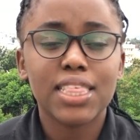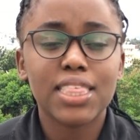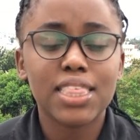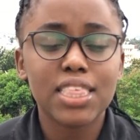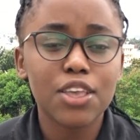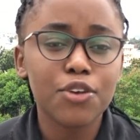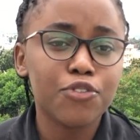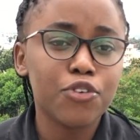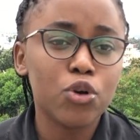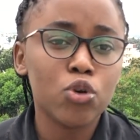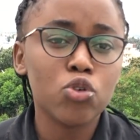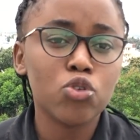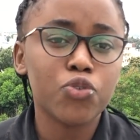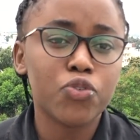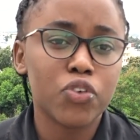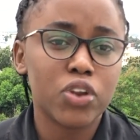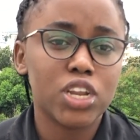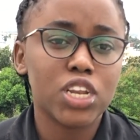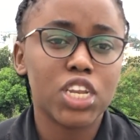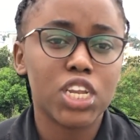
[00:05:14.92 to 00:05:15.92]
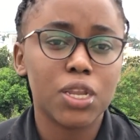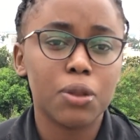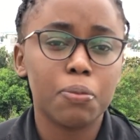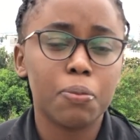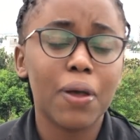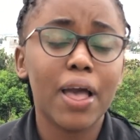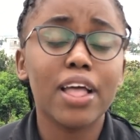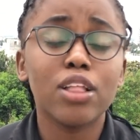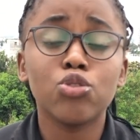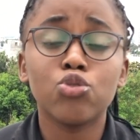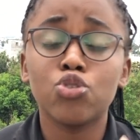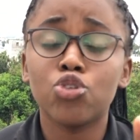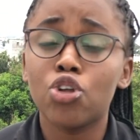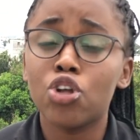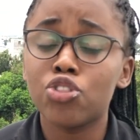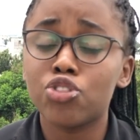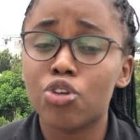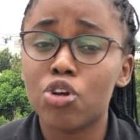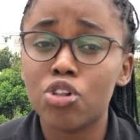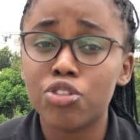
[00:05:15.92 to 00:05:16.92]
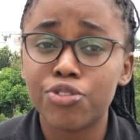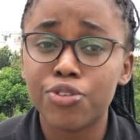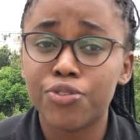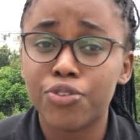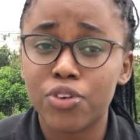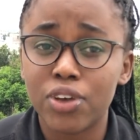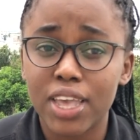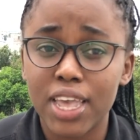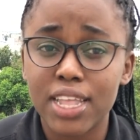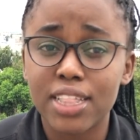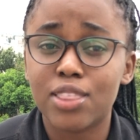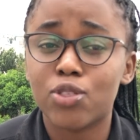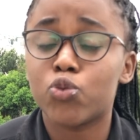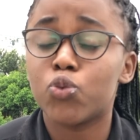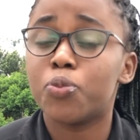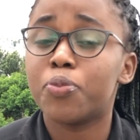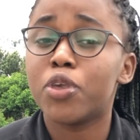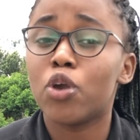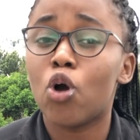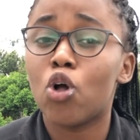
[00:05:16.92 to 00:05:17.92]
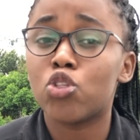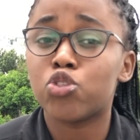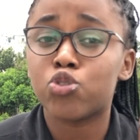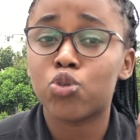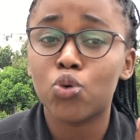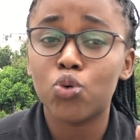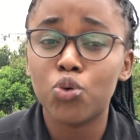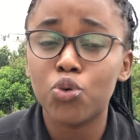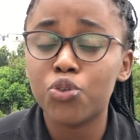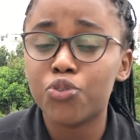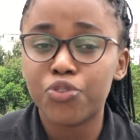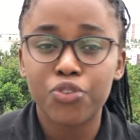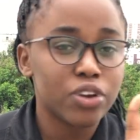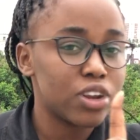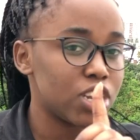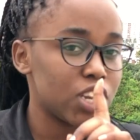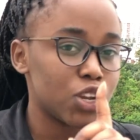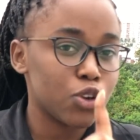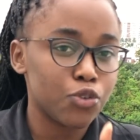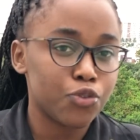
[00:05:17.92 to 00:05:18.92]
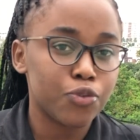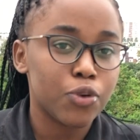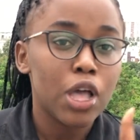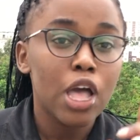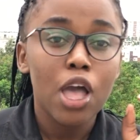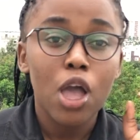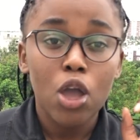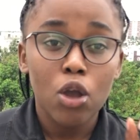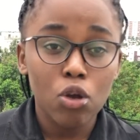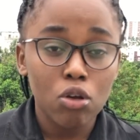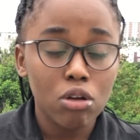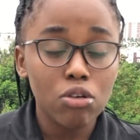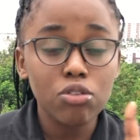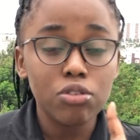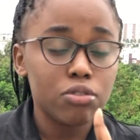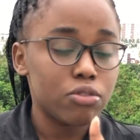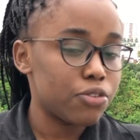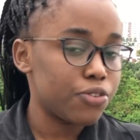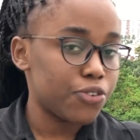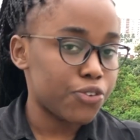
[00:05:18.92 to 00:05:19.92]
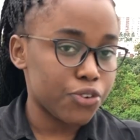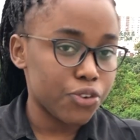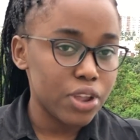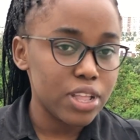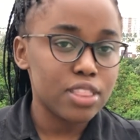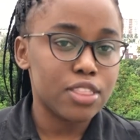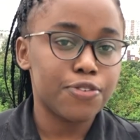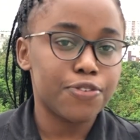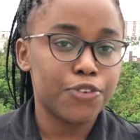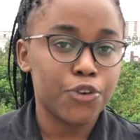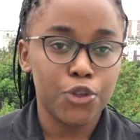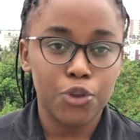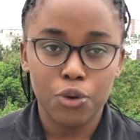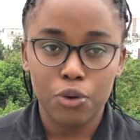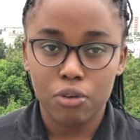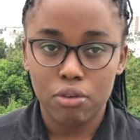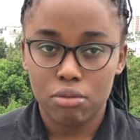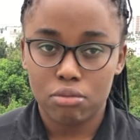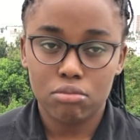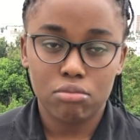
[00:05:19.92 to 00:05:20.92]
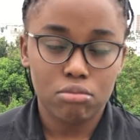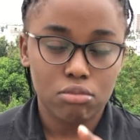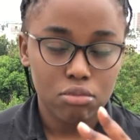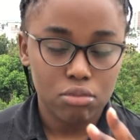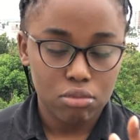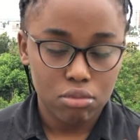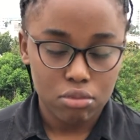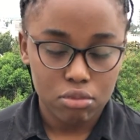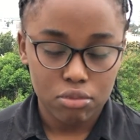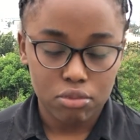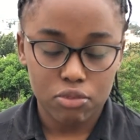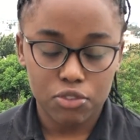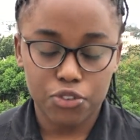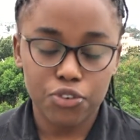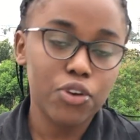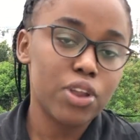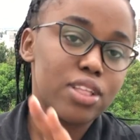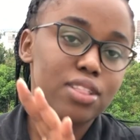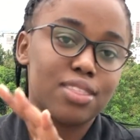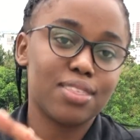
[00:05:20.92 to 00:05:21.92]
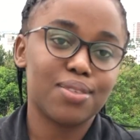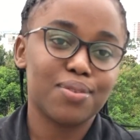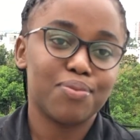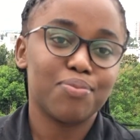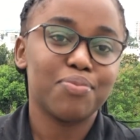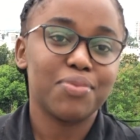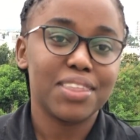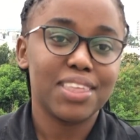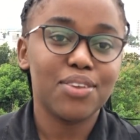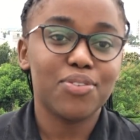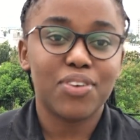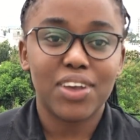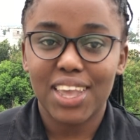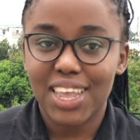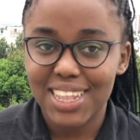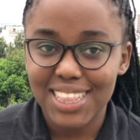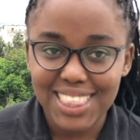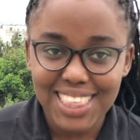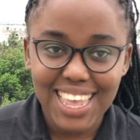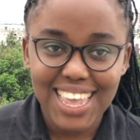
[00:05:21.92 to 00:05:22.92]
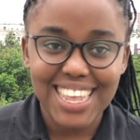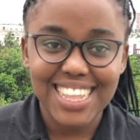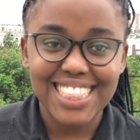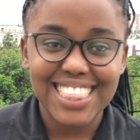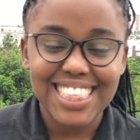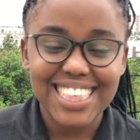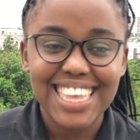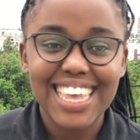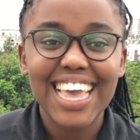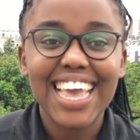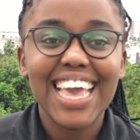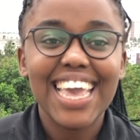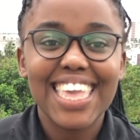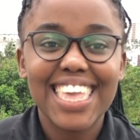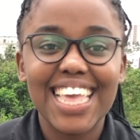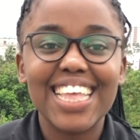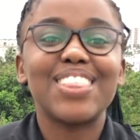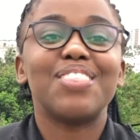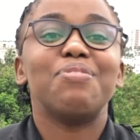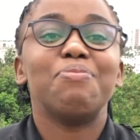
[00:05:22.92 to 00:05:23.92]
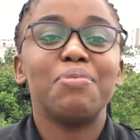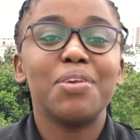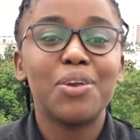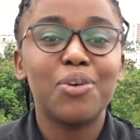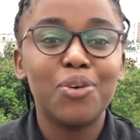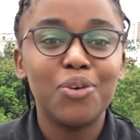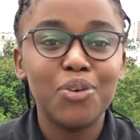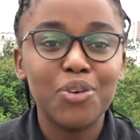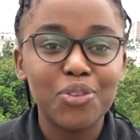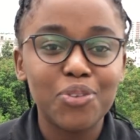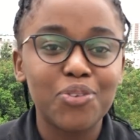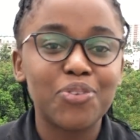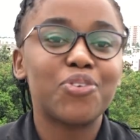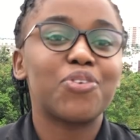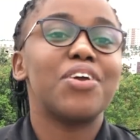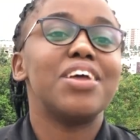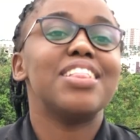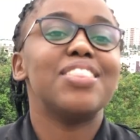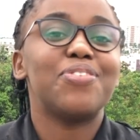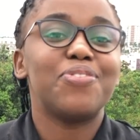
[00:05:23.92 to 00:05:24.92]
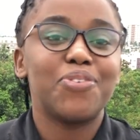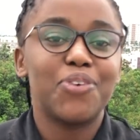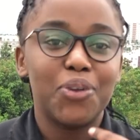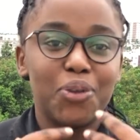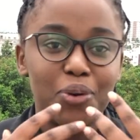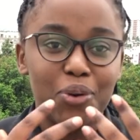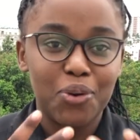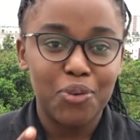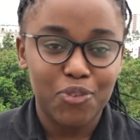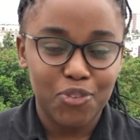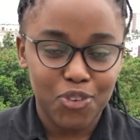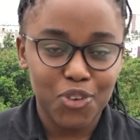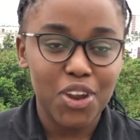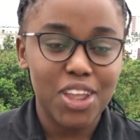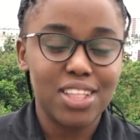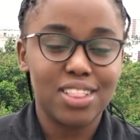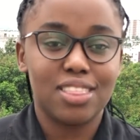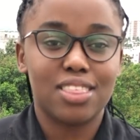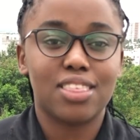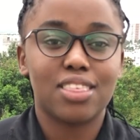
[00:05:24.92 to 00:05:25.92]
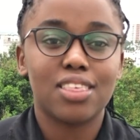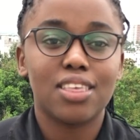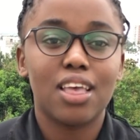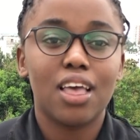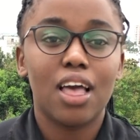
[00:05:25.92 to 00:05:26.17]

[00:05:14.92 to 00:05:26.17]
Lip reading: seek for good friendship, and do not also forget to be also good friendship, good friends for your friends, if I can say it. Yes, be good friends for your friends.